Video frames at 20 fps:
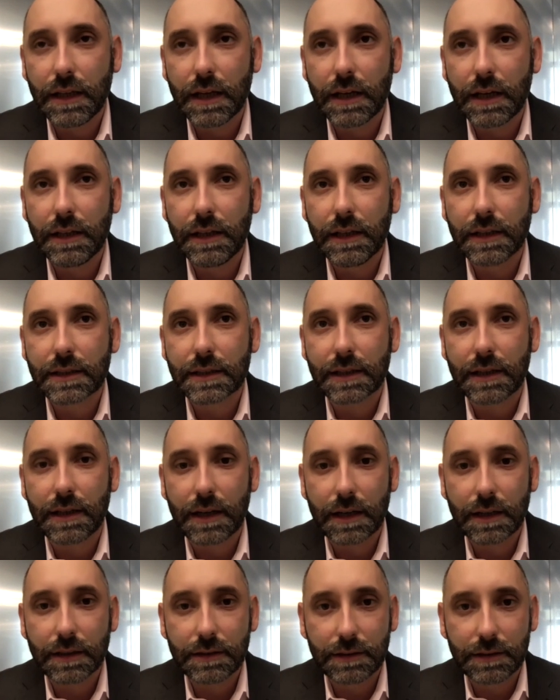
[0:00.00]
it's
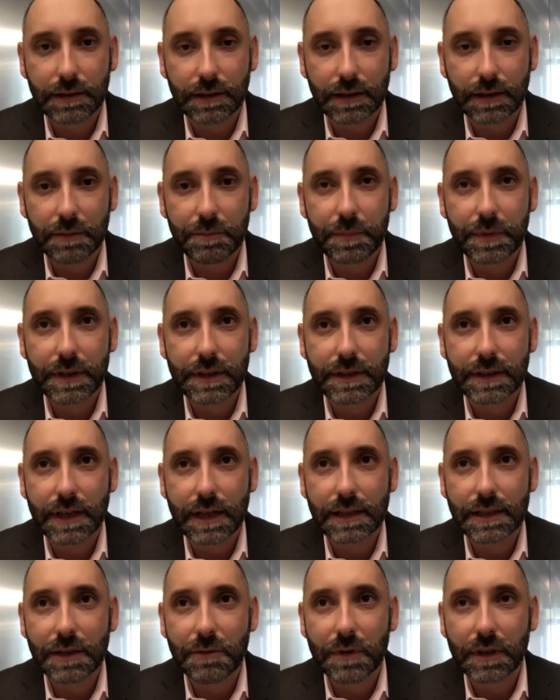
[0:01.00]
hard to tell
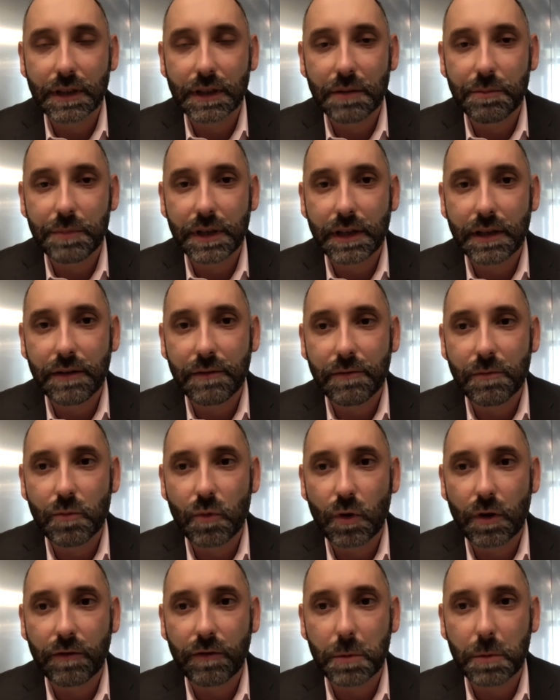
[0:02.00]
precisely when they'll be
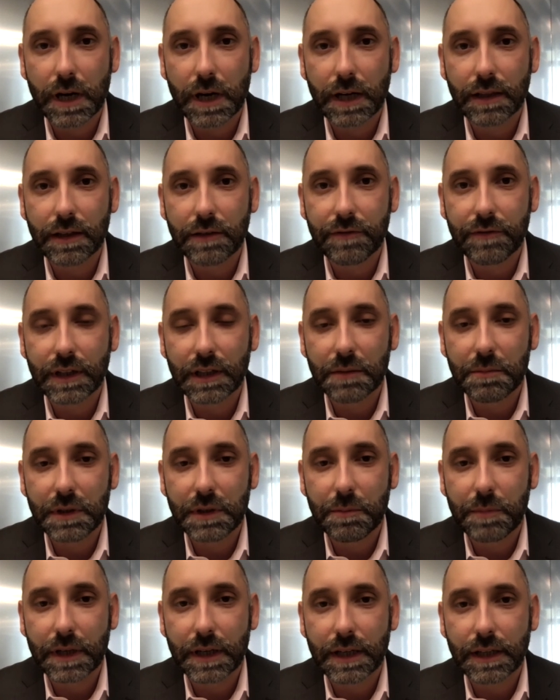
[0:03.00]
more widely
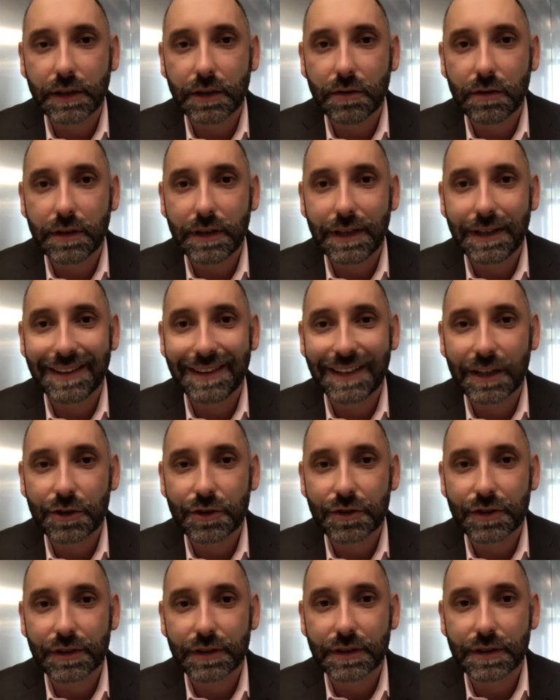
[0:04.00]
available, but I know the
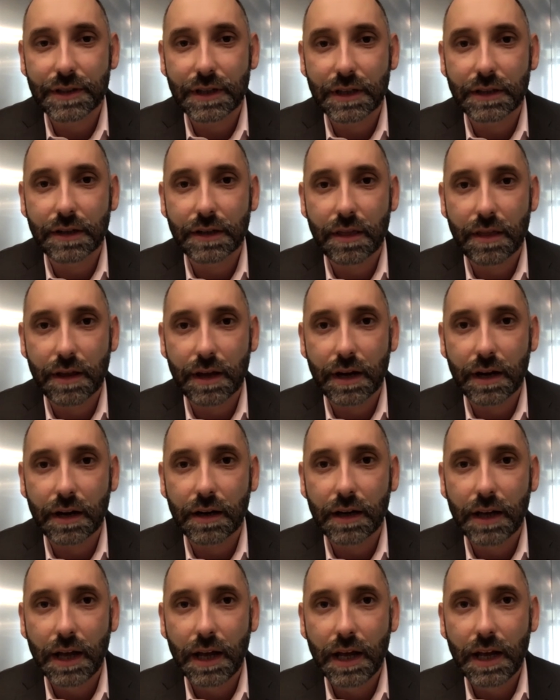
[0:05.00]
intentions are there
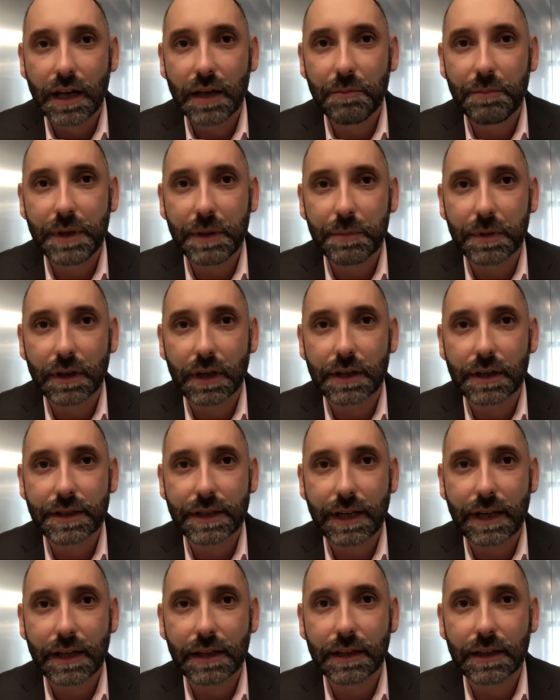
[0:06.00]
and people are
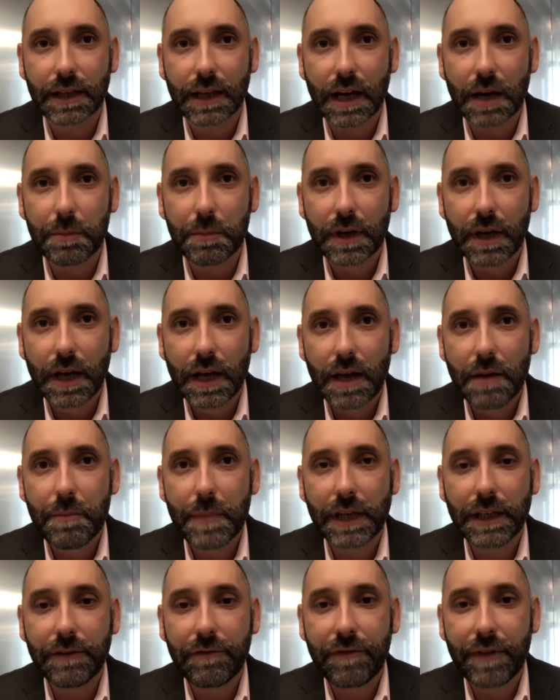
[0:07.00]
scaling up
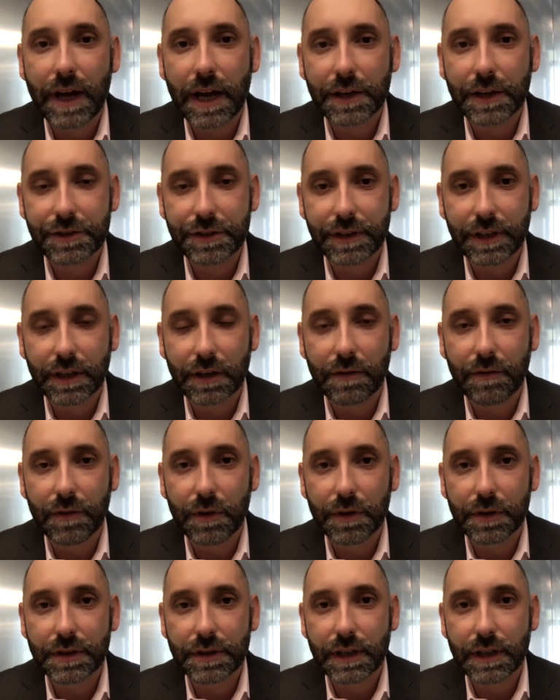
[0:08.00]
manufacturing of those